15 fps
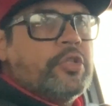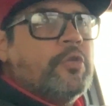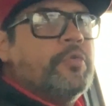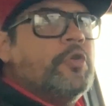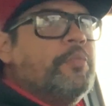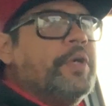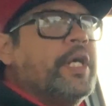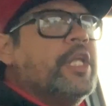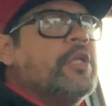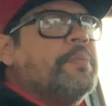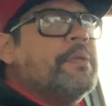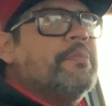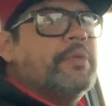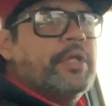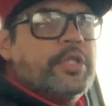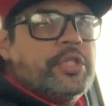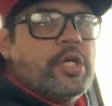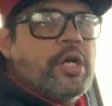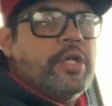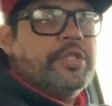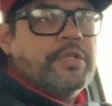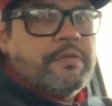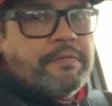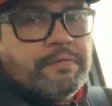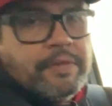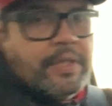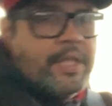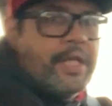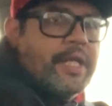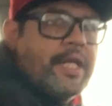Don't don't put other people in charge of
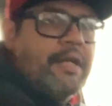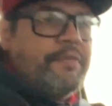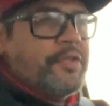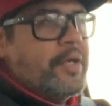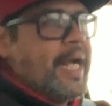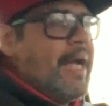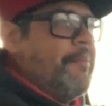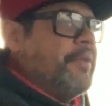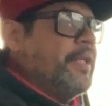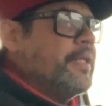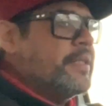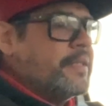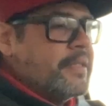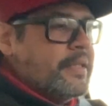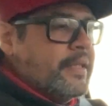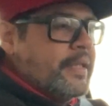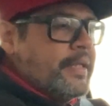of your happiness.